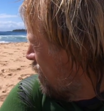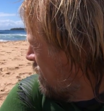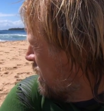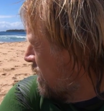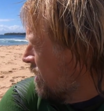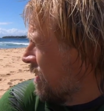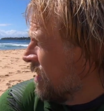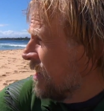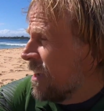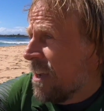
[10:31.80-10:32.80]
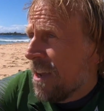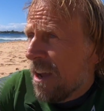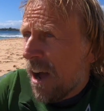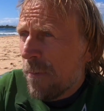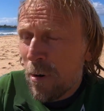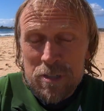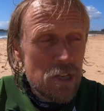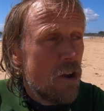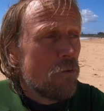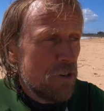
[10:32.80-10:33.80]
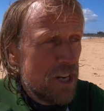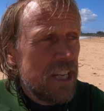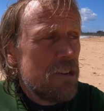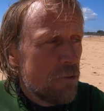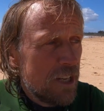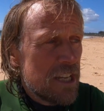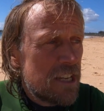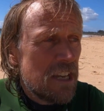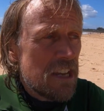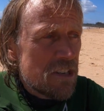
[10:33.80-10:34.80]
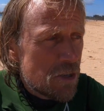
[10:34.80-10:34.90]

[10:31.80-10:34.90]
I'll hit it. I'm also really keen